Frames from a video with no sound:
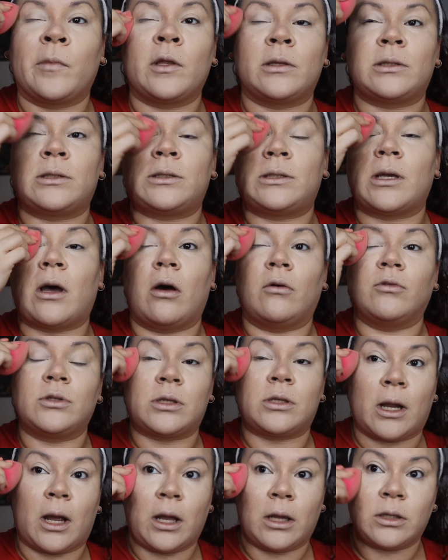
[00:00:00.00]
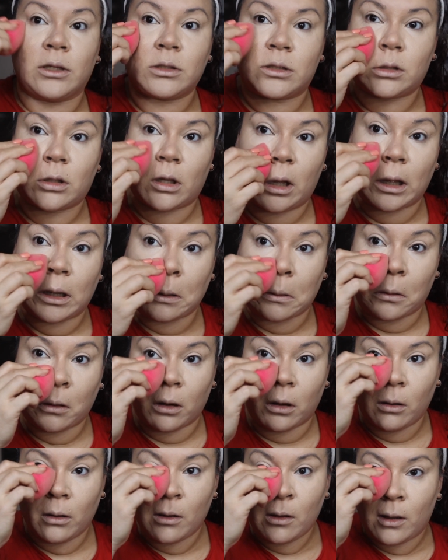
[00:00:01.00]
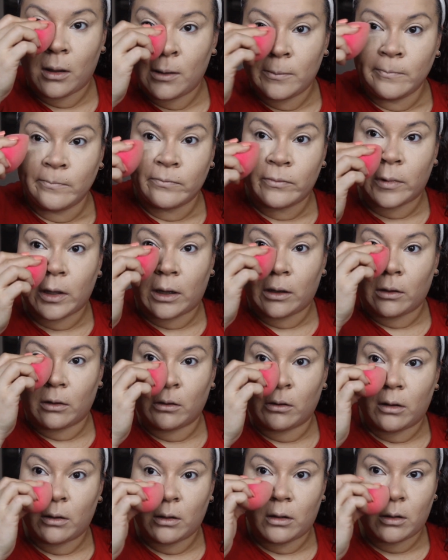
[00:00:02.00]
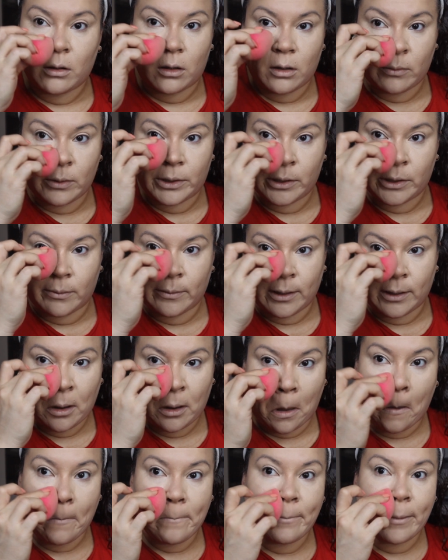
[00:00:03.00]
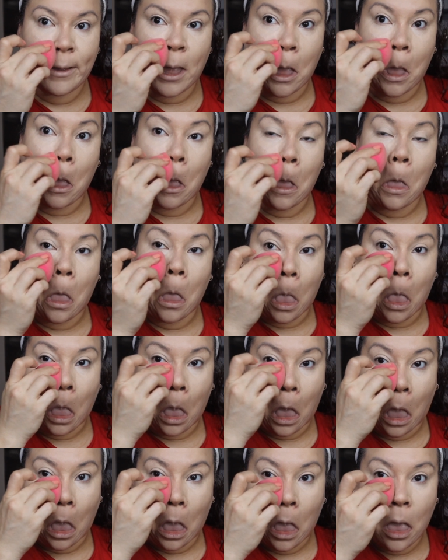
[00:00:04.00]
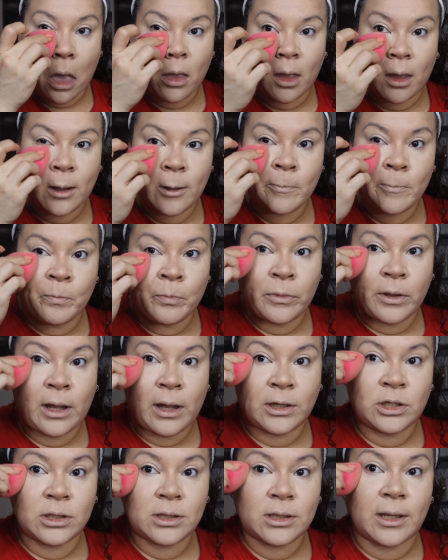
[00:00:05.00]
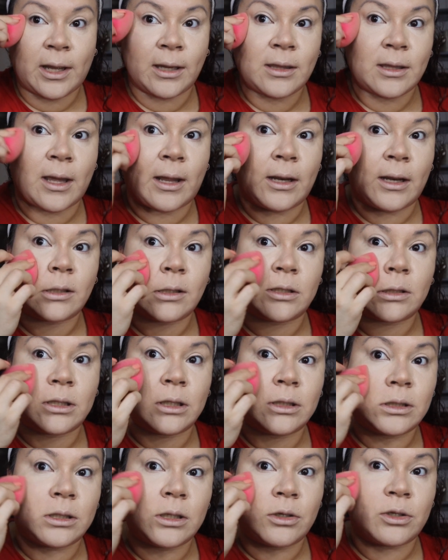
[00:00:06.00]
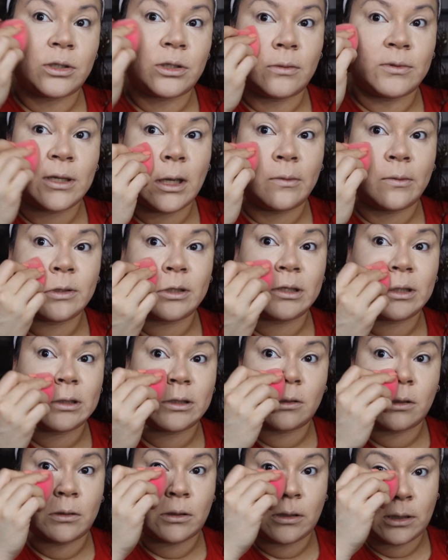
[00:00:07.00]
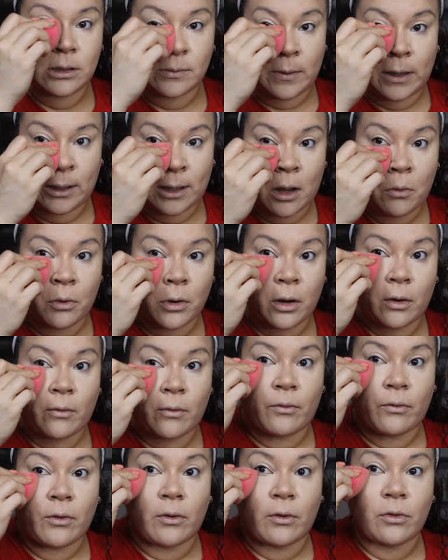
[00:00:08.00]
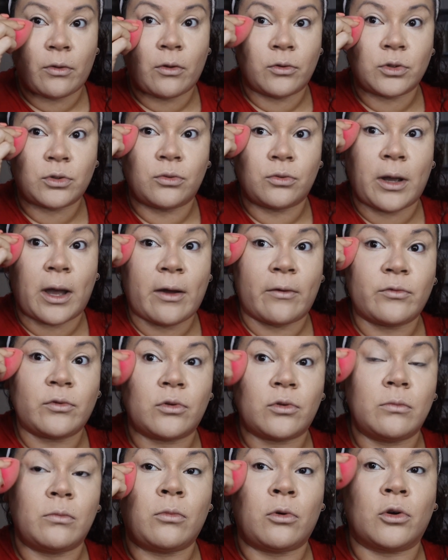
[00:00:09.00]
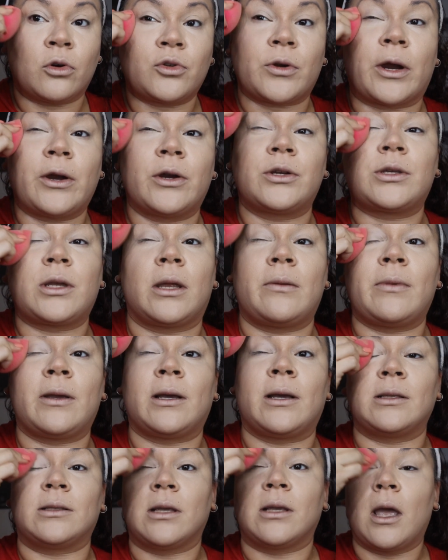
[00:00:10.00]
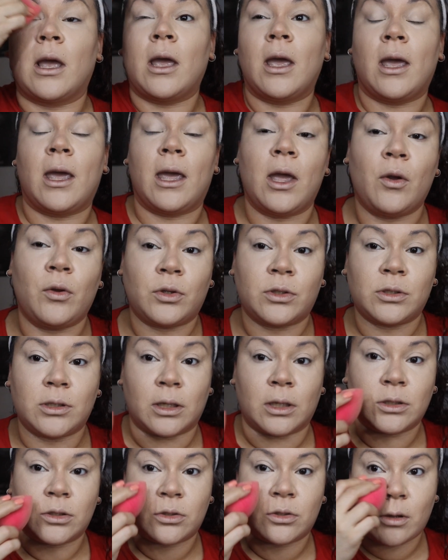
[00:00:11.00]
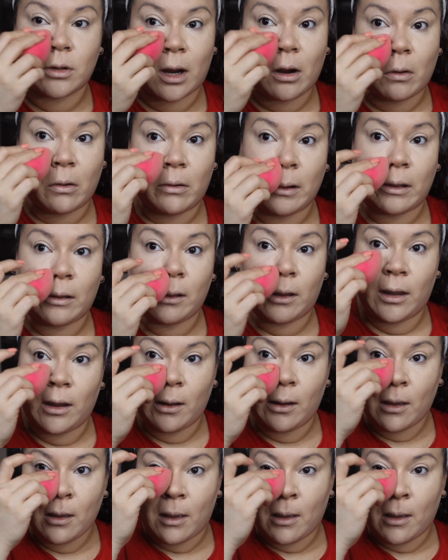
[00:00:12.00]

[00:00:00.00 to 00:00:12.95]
Sounds nice. I don't know. I know I'm a dummy, but I just like that it sits there. Sometimes this may not work for those who have more drier skin because it does dry quickly